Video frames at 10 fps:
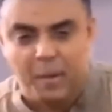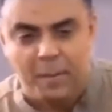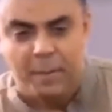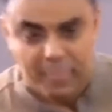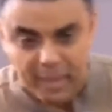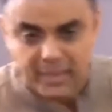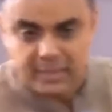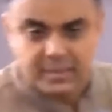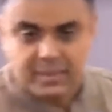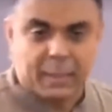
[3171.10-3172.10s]

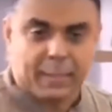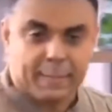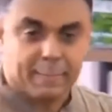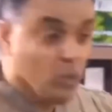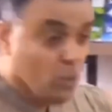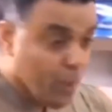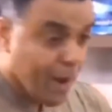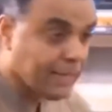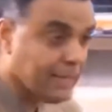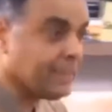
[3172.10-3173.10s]
Yes. You work
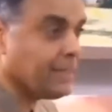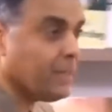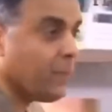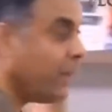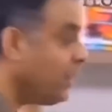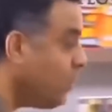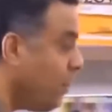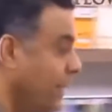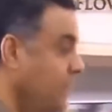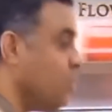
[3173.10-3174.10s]
in such a way,
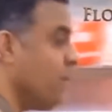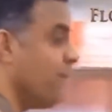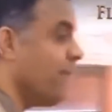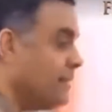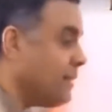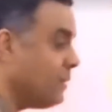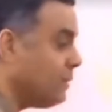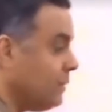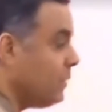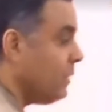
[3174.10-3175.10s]
nobody is supervising you.
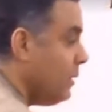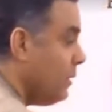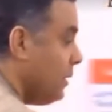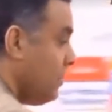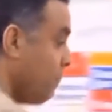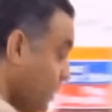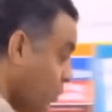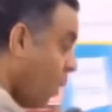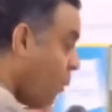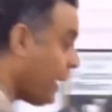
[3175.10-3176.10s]
But you are
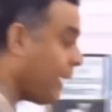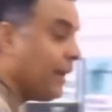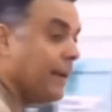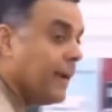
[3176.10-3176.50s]
working.